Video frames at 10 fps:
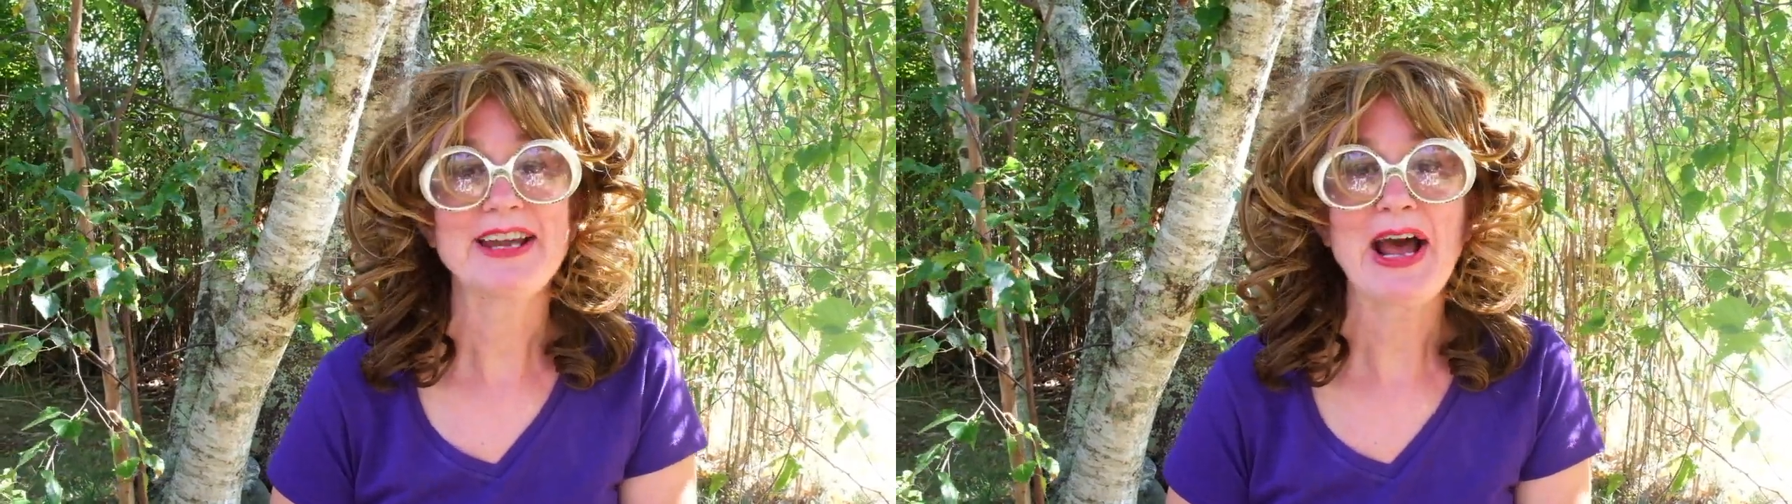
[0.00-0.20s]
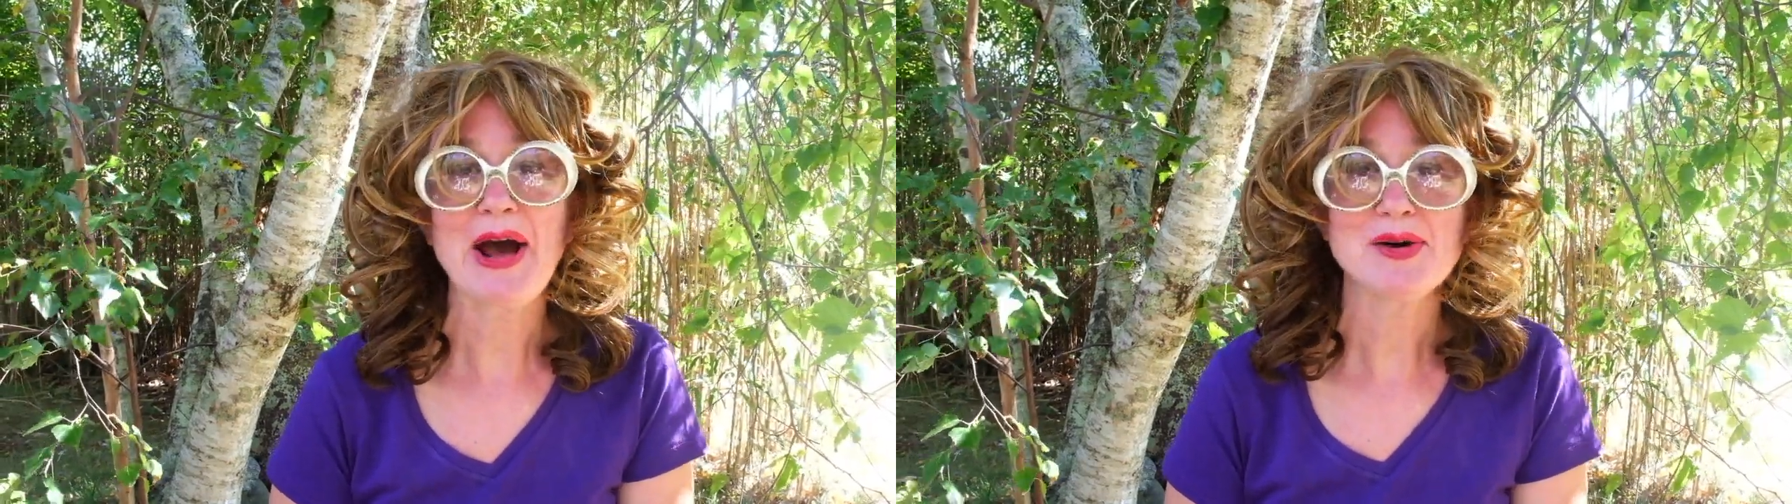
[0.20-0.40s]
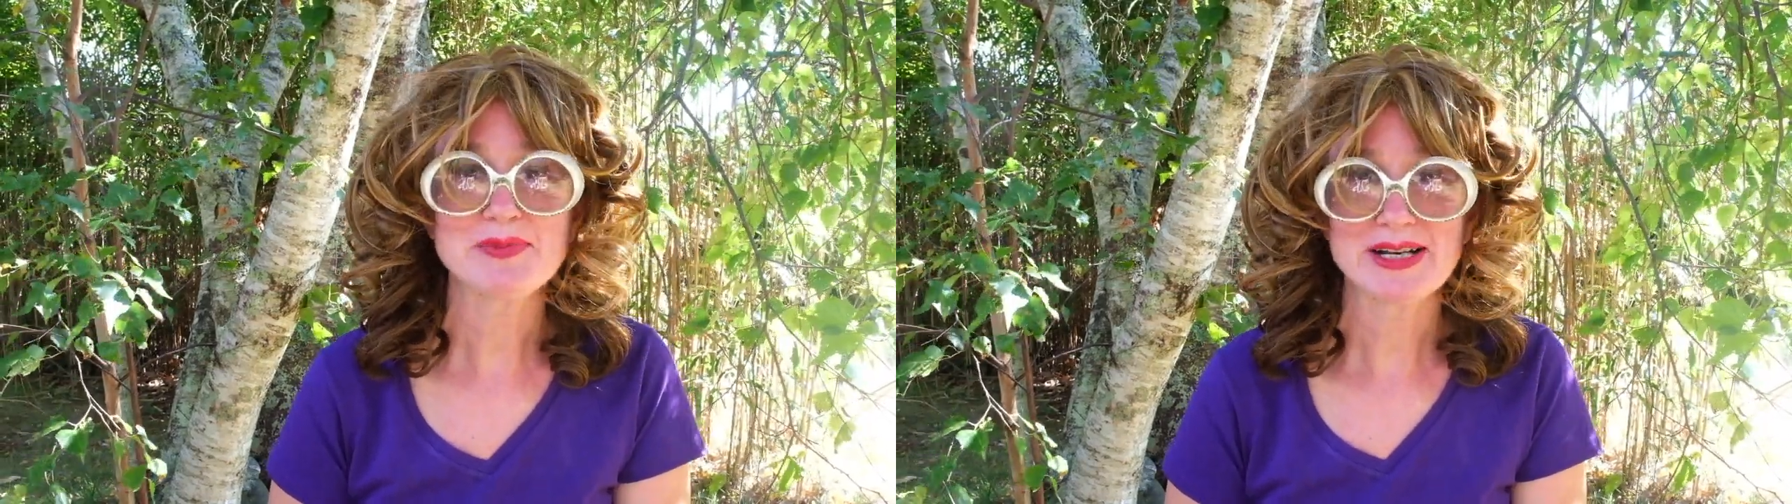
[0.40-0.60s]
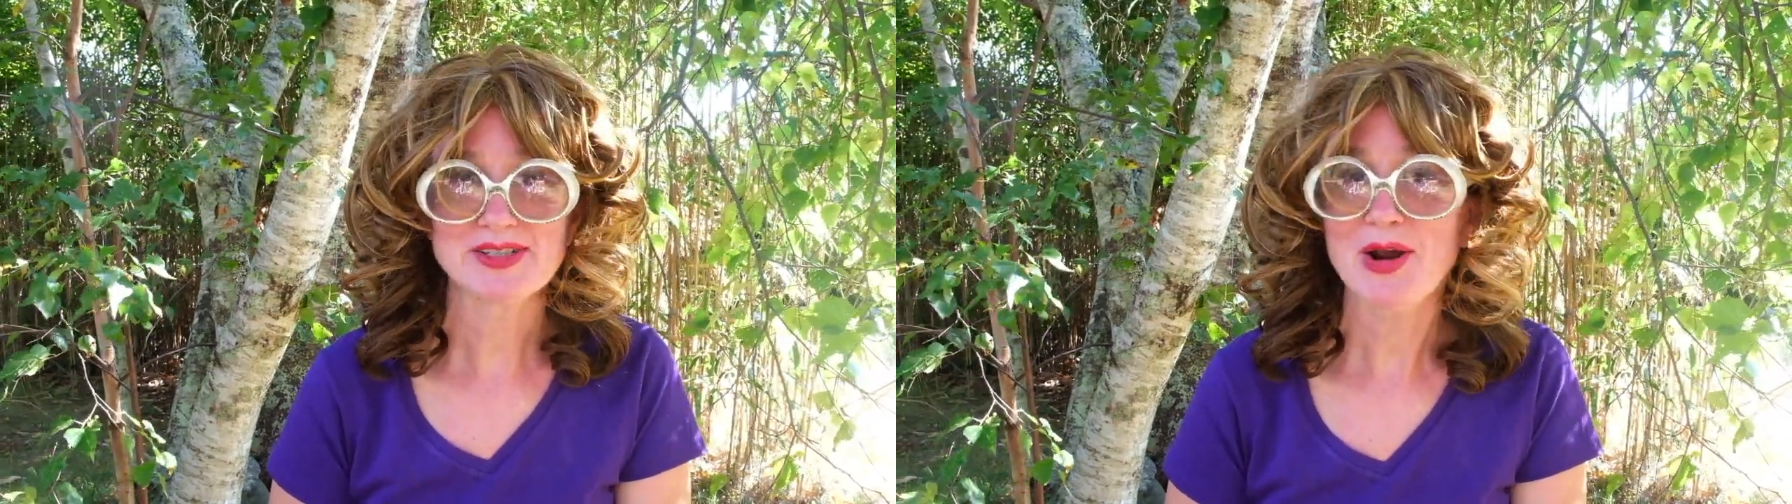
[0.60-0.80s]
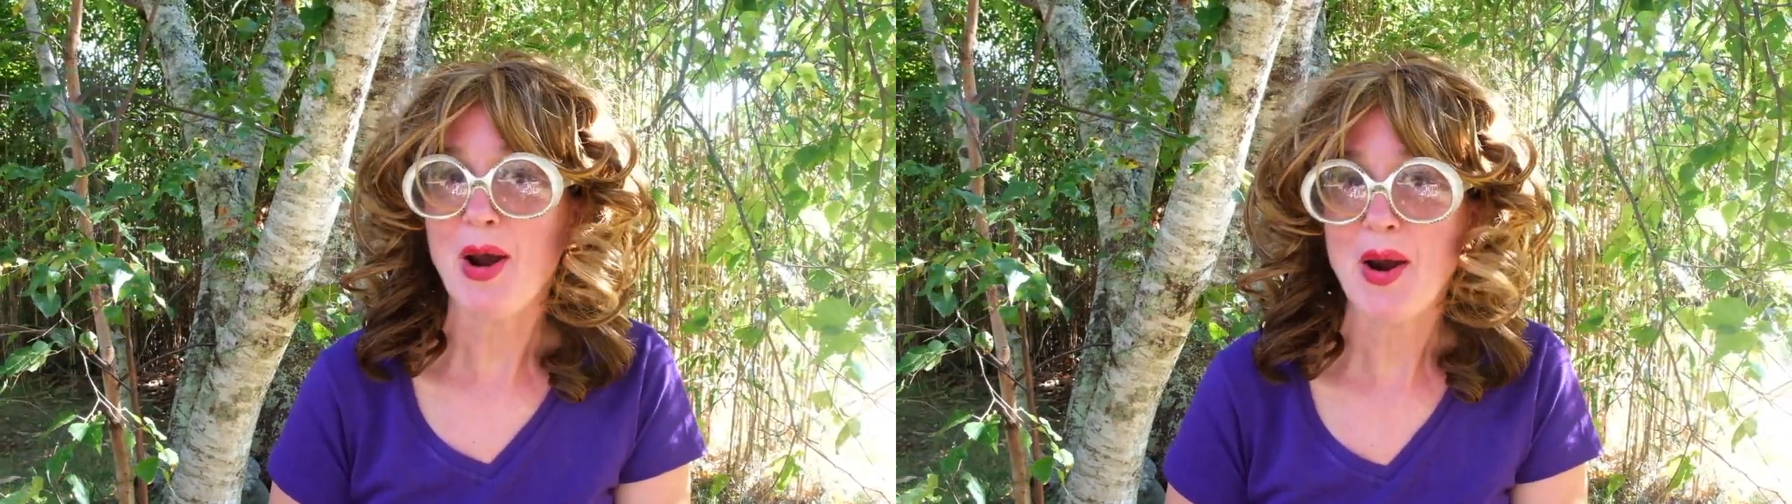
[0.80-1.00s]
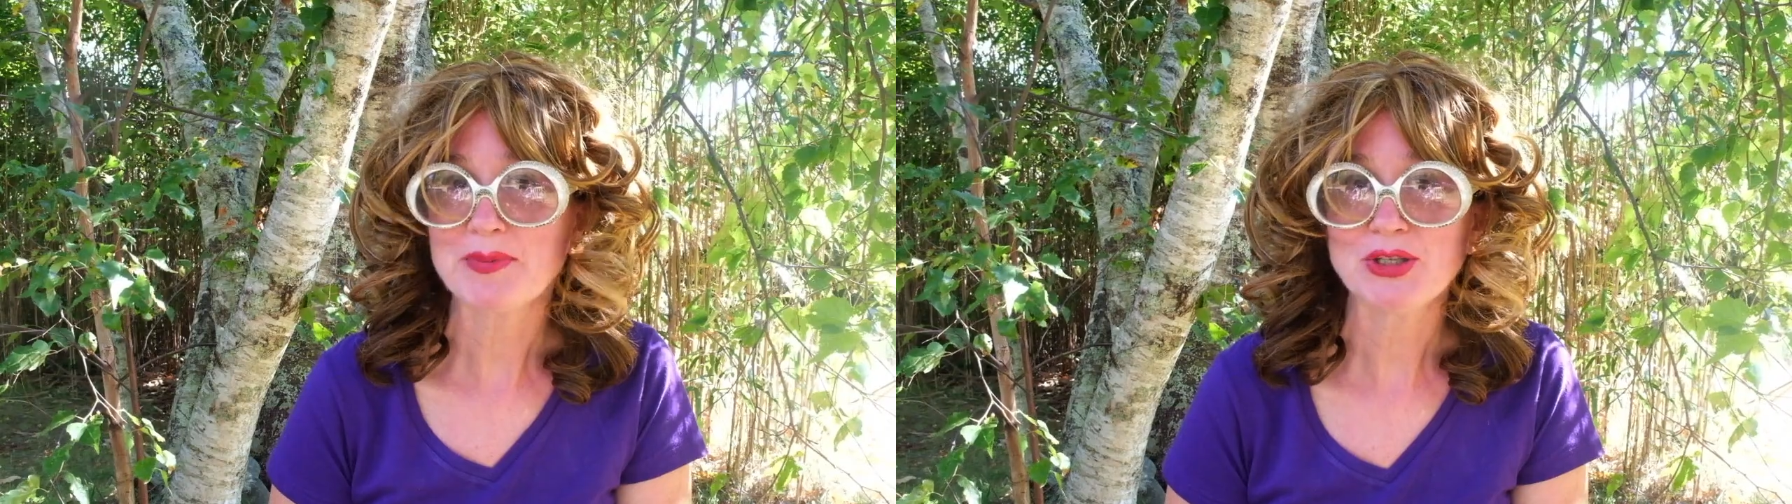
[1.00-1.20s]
how much harm